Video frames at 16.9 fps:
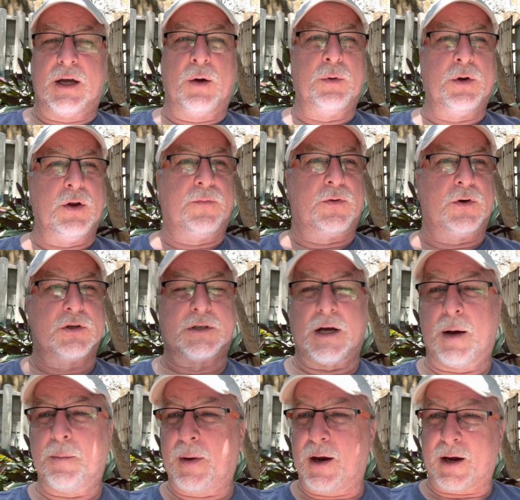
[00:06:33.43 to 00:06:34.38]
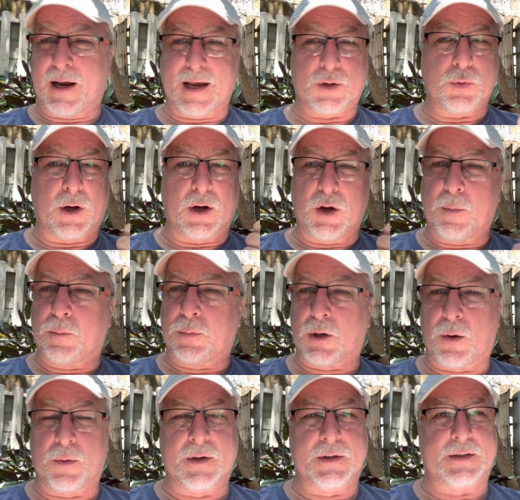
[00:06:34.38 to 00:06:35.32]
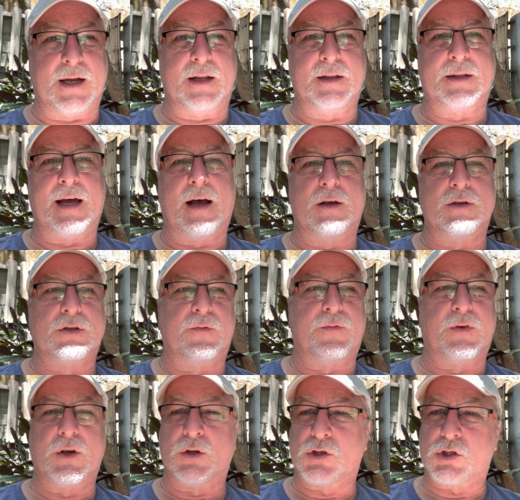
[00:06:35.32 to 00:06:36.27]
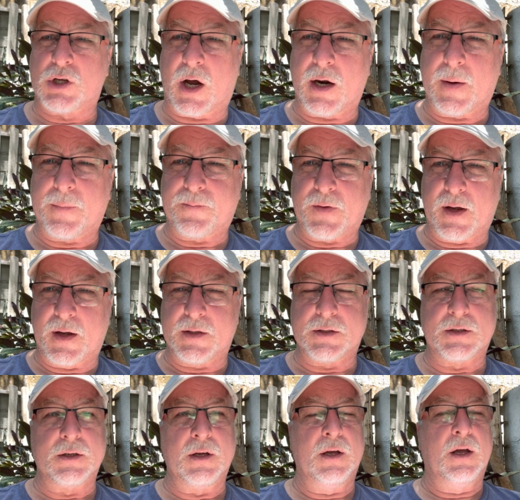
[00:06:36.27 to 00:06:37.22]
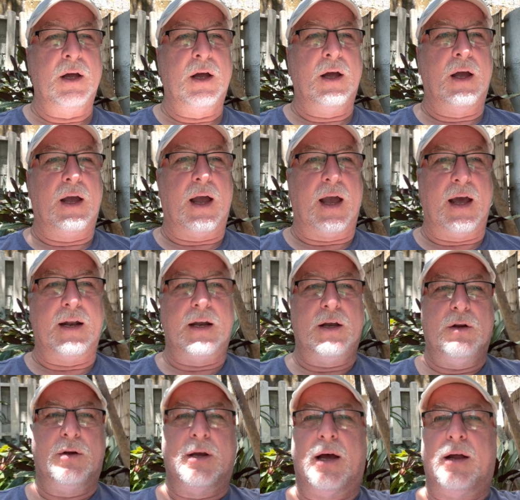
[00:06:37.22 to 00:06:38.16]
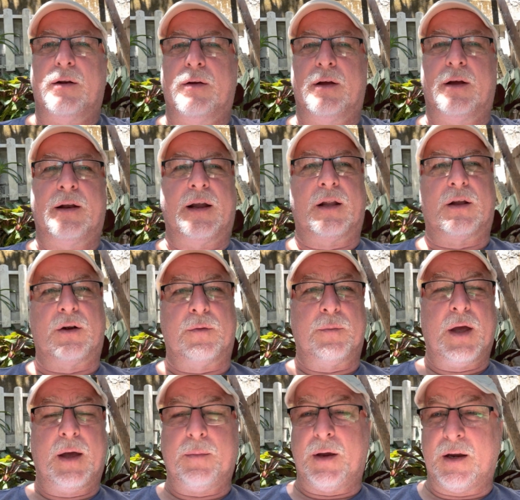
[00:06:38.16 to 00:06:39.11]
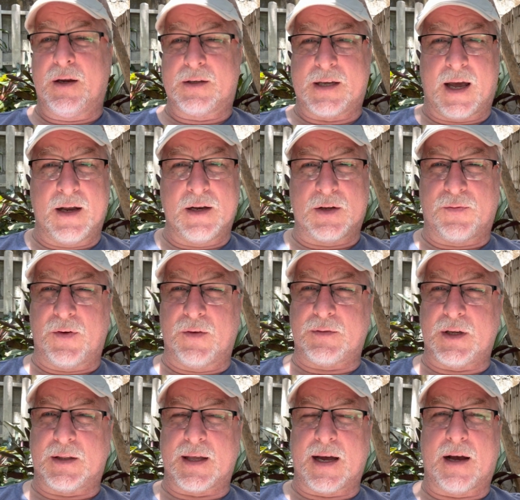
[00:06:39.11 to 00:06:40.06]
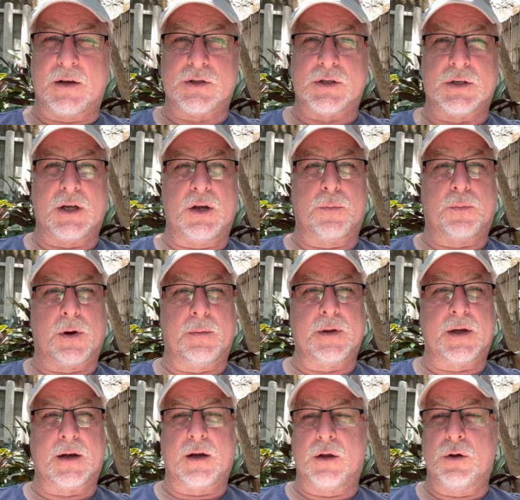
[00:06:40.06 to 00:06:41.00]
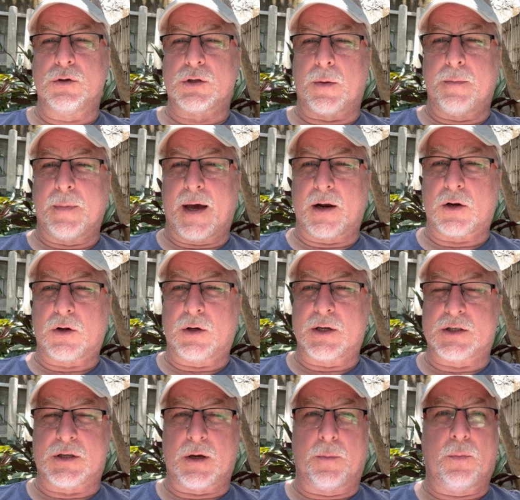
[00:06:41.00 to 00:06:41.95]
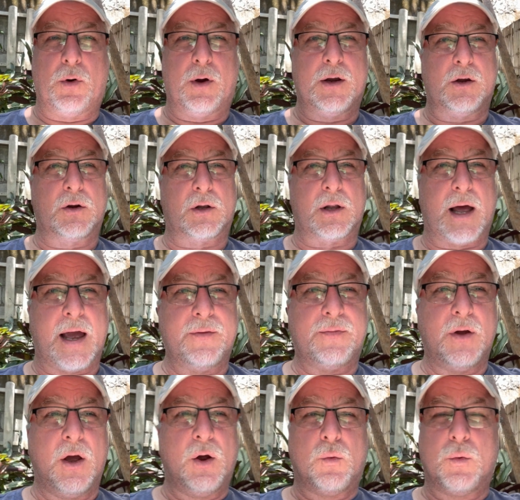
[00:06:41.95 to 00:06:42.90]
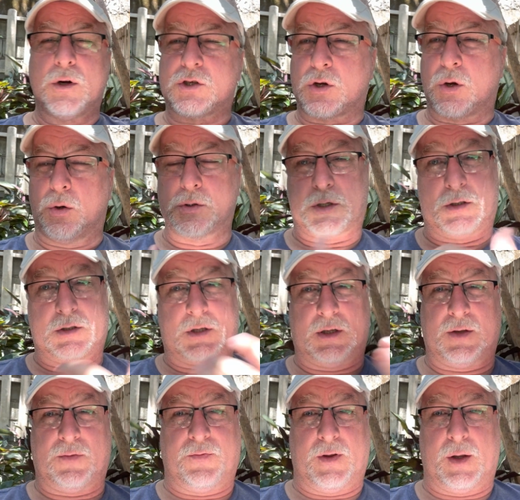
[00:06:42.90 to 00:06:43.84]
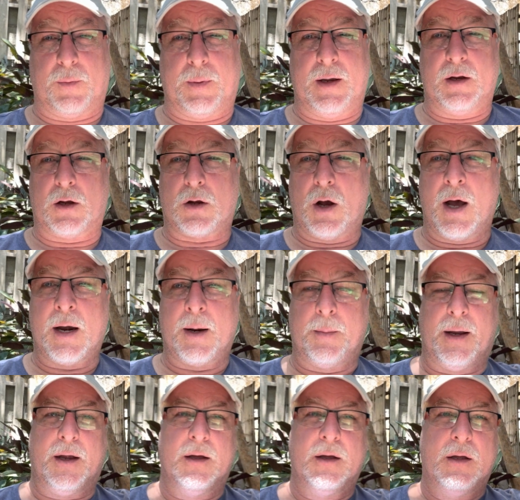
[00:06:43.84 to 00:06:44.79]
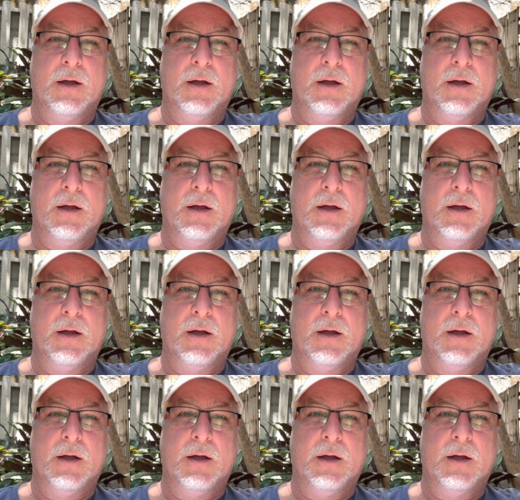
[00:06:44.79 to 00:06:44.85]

And when you first come here, guess what? You're blowing $10,000 for your startup funds, and then you got another maybe $10,000 to $50,000 that you're probably going to use on medical at some point in your life, which goes into the Philippine economy.